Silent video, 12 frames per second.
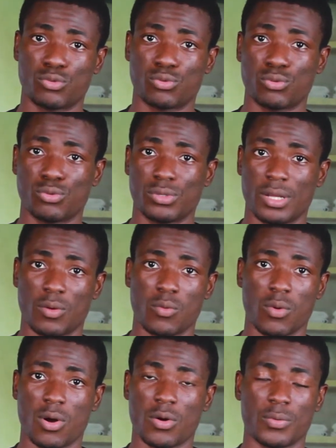through the
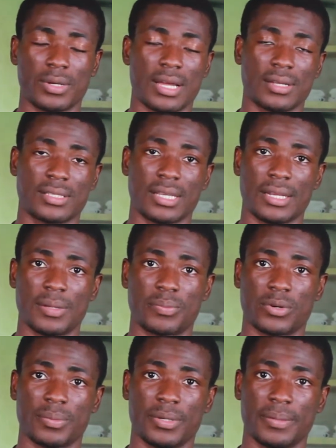wall without any
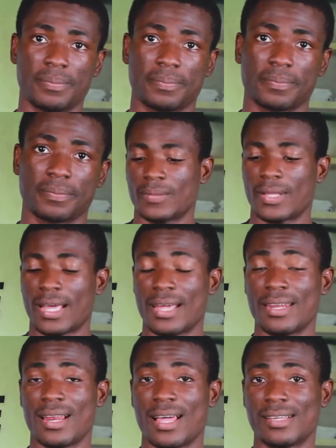problem.
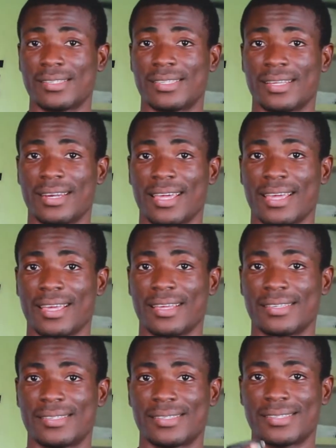And the last thing
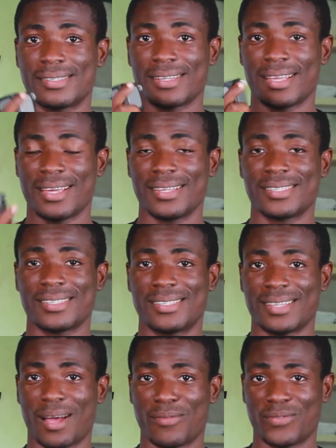is it
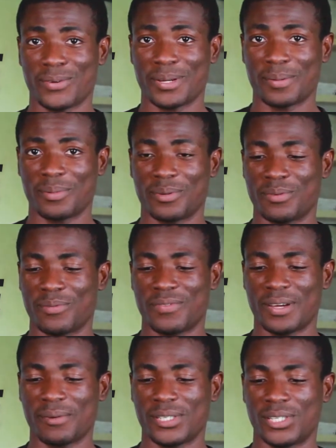is affordable,
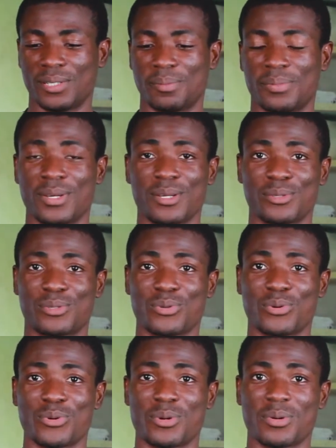very cheap.
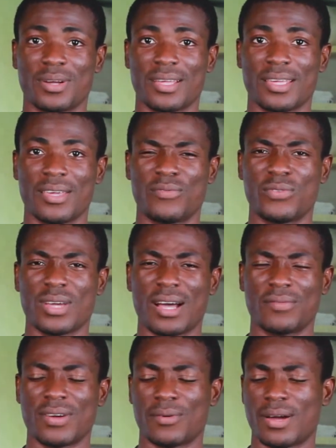So if you
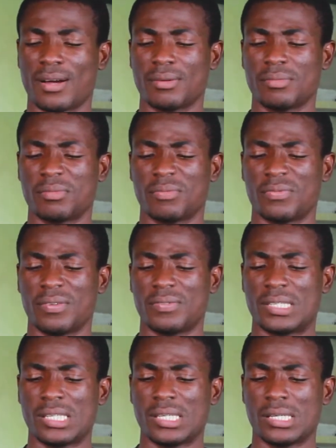have around
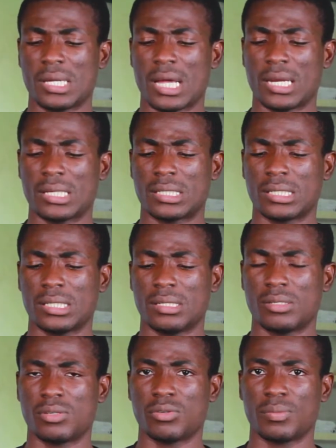50 Ghana
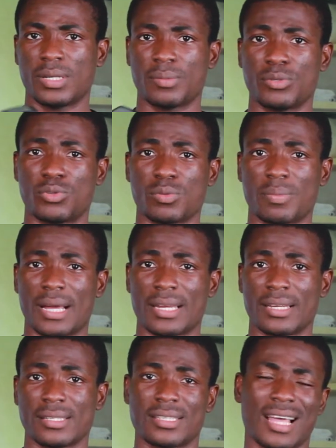cedis, you'll be able to
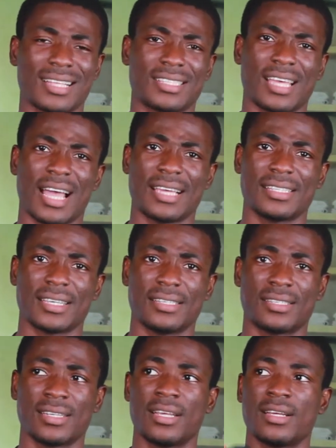buy this at
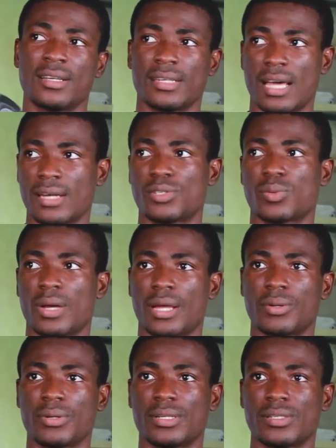Hisense. That is where
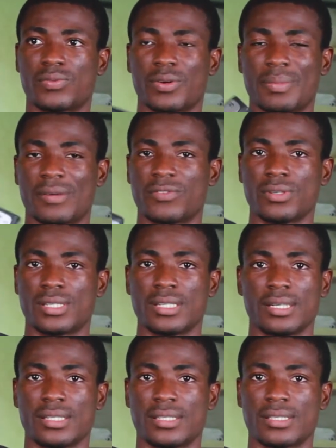I got this from. I've not
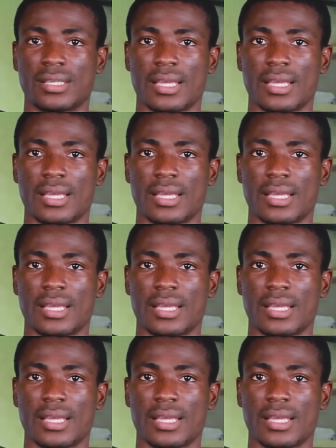seen it